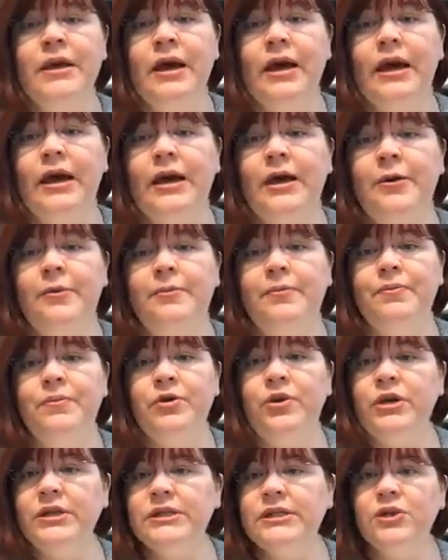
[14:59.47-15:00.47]
Um,
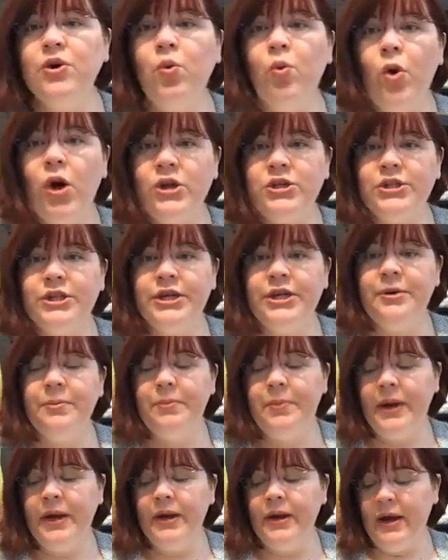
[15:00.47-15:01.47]
you can still wash it,
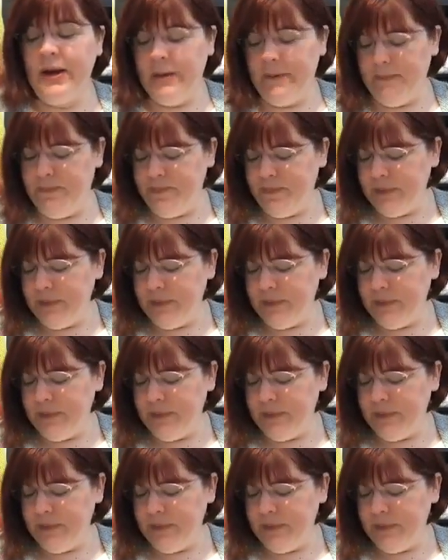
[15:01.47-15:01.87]
but um,